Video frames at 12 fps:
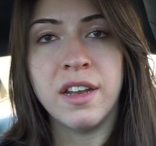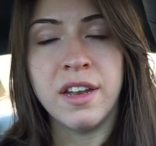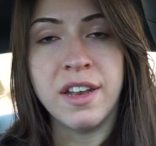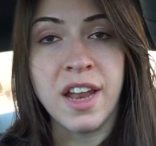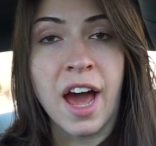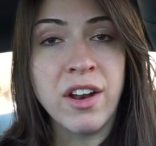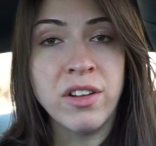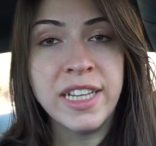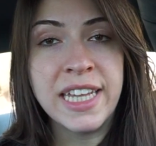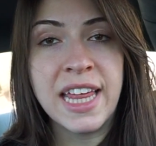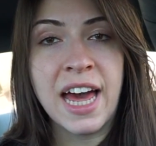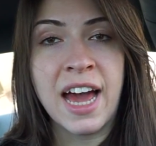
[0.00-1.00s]
Not
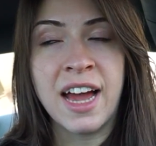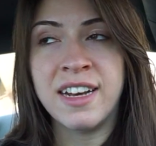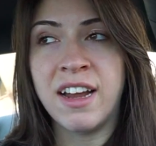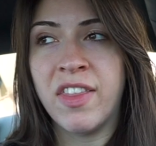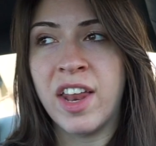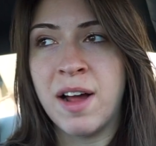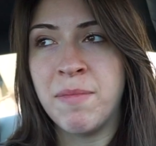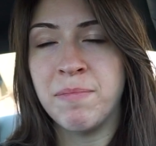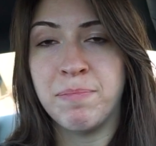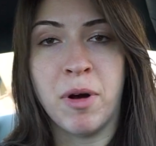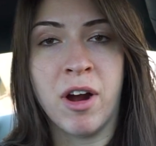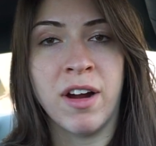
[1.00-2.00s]
only that, now that
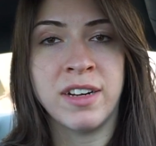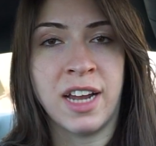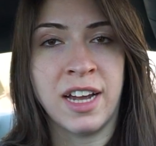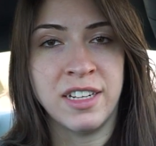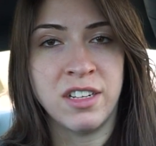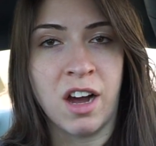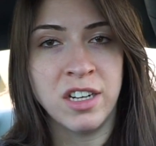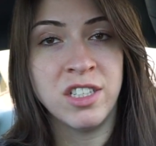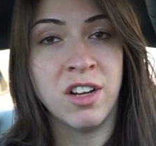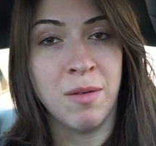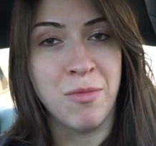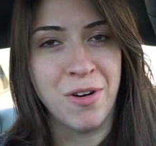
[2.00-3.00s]
I'm parked, I can talk to
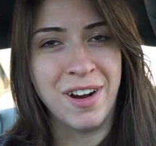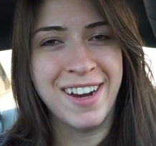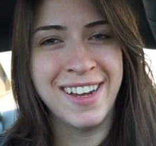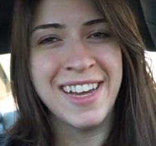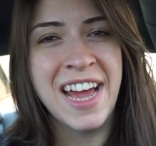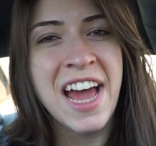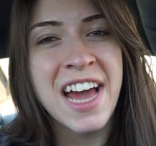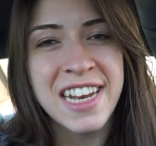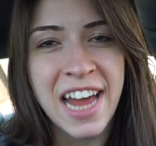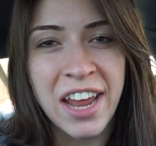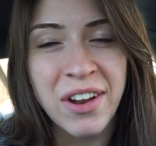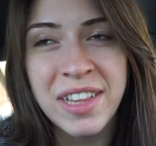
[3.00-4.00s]
y'all more.
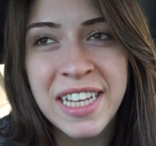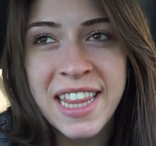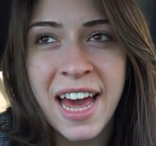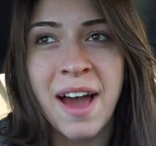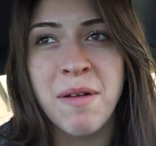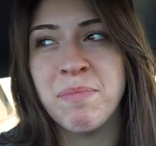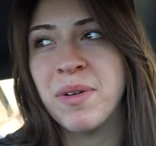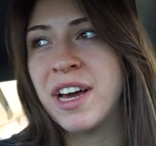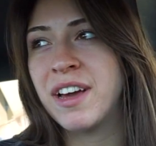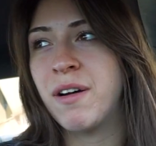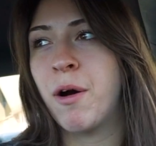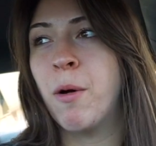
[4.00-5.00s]
Not only that,
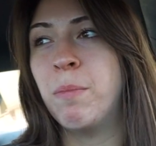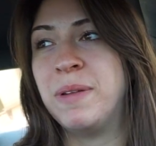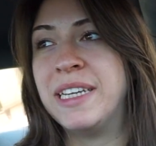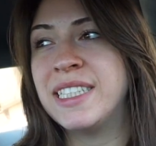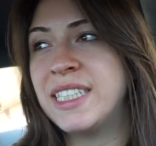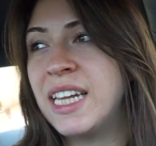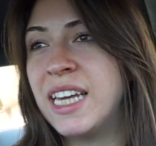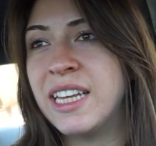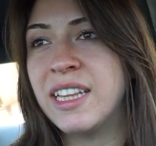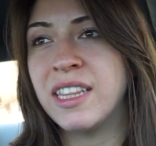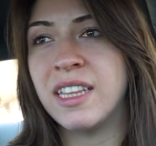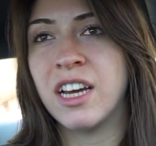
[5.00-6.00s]
but obesity
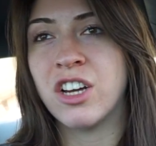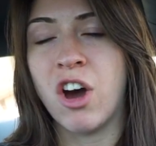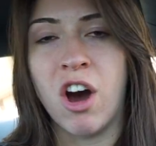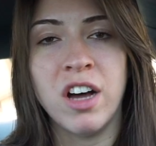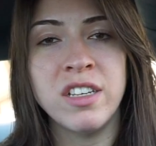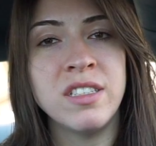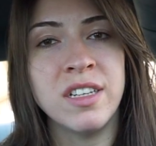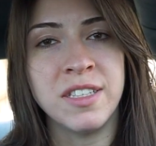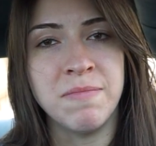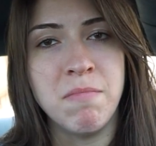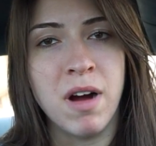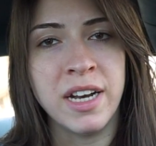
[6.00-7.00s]
cost
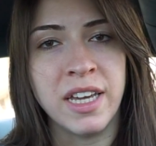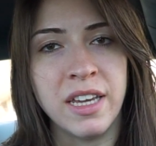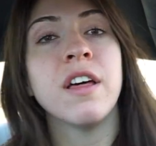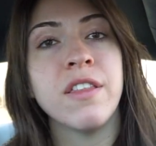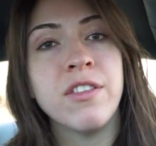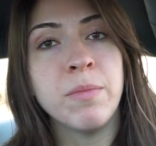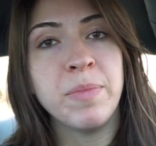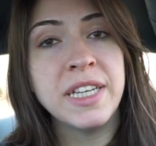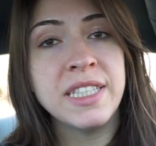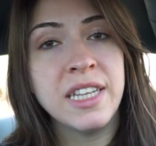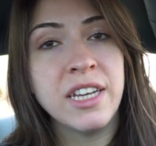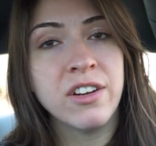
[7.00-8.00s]
us money. The
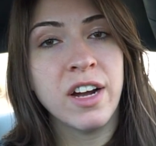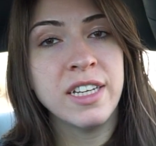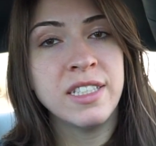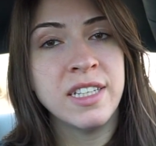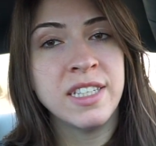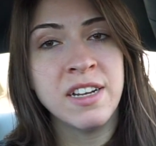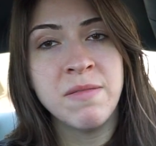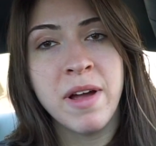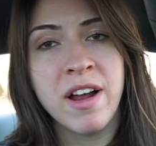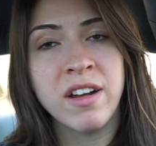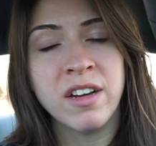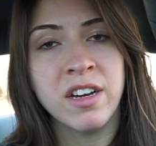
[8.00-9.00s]
obesity crisis in
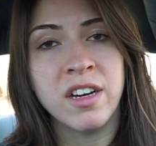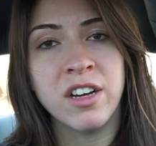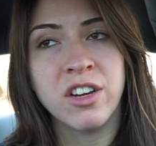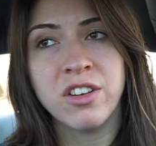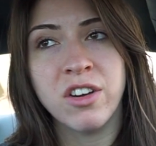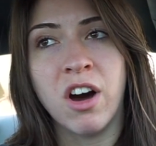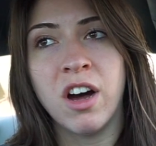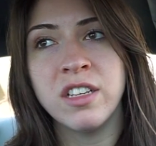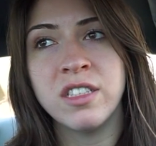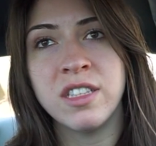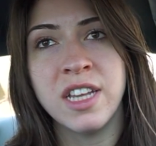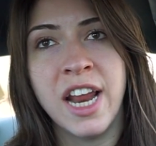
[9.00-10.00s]
America
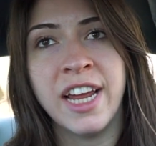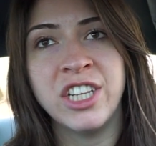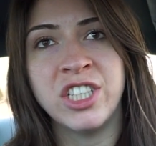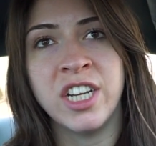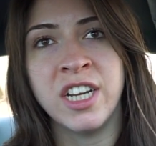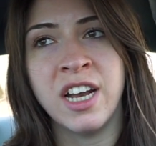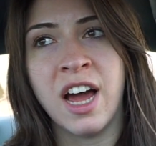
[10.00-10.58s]
costs the nation